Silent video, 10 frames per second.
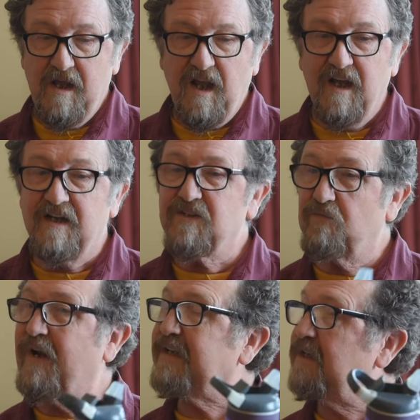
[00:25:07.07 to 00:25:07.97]
And it's a
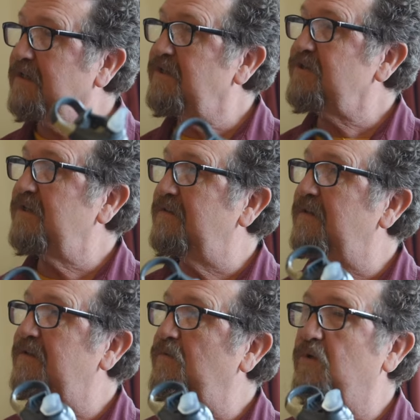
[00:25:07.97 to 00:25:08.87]
recognition
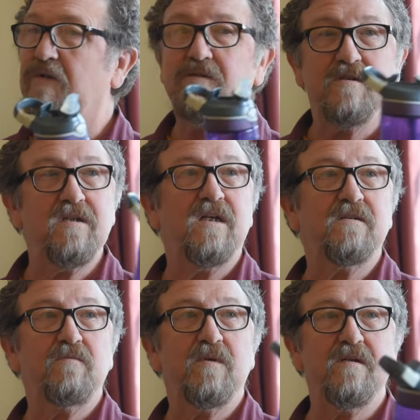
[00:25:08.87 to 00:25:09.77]
that the world is not
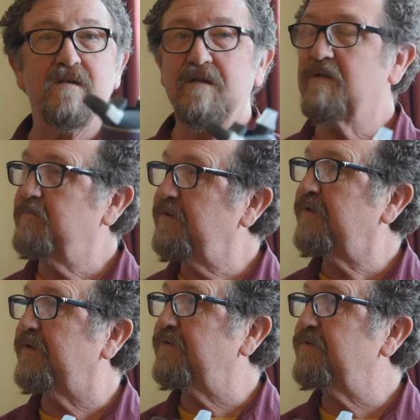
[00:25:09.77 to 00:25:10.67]
the way that it
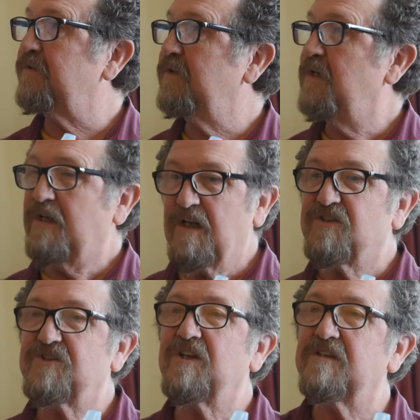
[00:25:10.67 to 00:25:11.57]
appears. It's
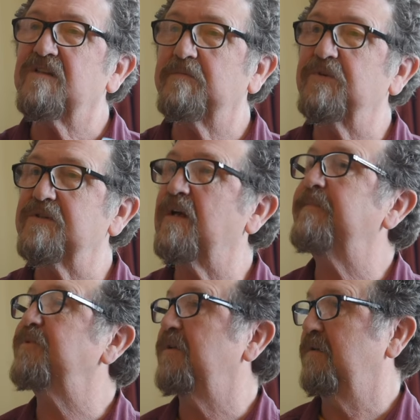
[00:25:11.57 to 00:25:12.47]
just a
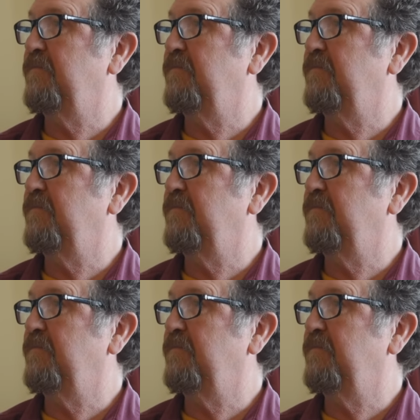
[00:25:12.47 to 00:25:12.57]
perception,